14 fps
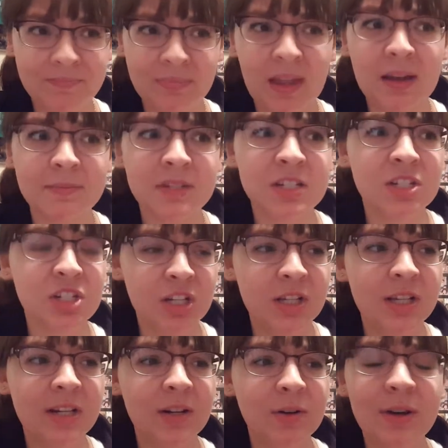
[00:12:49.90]
I'm just
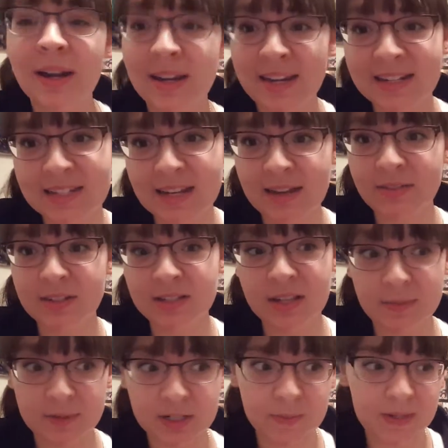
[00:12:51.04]
chilling. Oh, and I need to have a
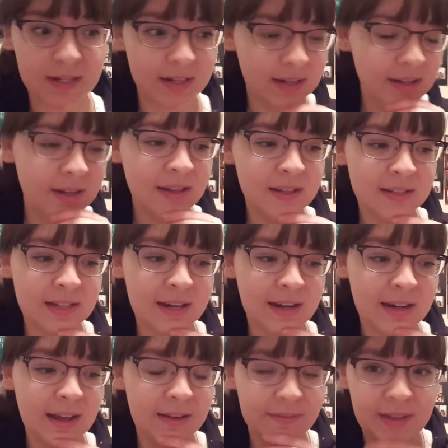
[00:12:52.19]
Summersby, because I didn't
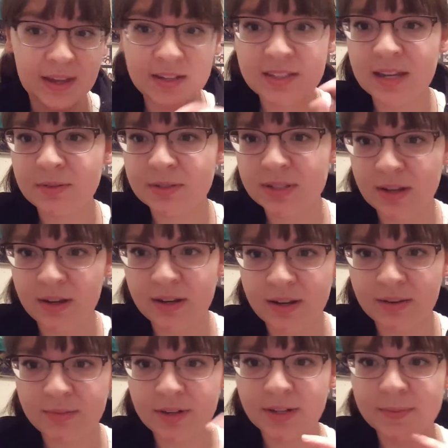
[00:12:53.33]
have that, because I was on a
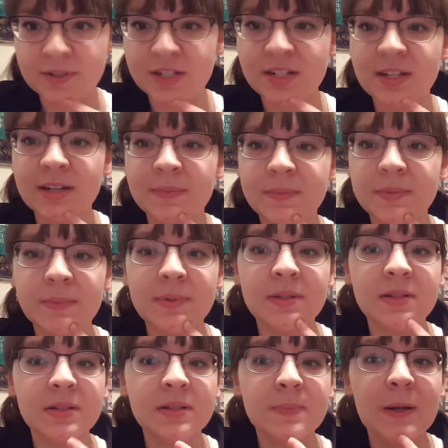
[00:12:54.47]
reading machine. I
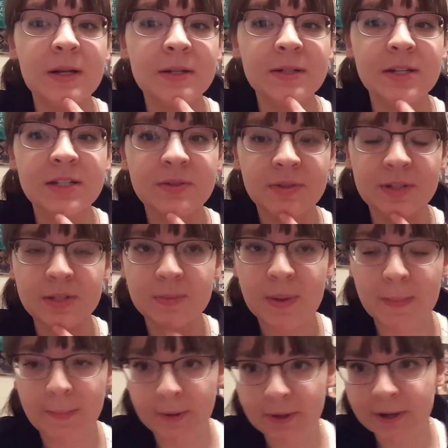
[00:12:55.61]
apologize for this
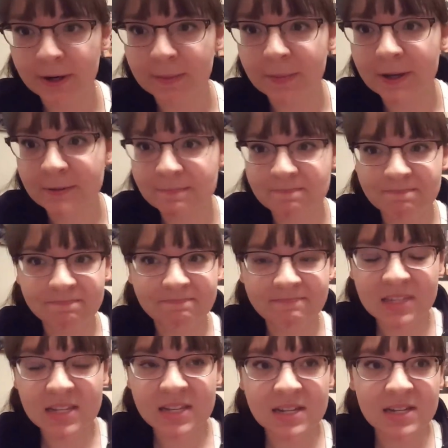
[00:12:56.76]
pimple here, but
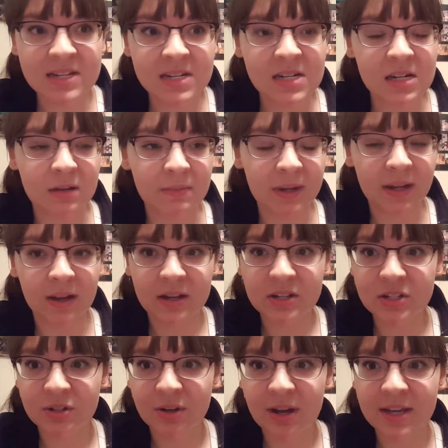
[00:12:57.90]
oh my gosh,
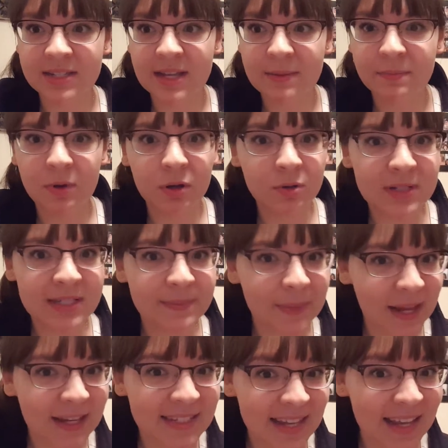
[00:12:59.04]
you guys, that book was
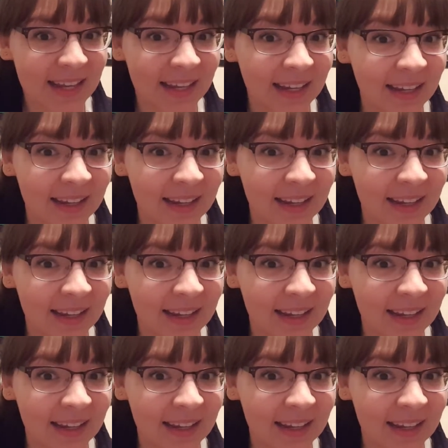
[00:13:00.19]
amazing.